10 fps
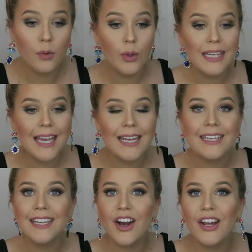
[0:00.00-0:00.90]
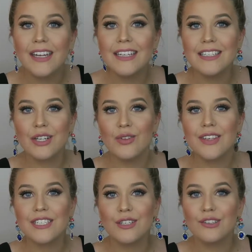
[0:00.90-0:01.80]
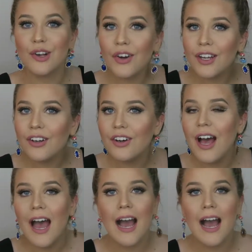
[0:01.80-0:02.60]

we can get on into this tutorial.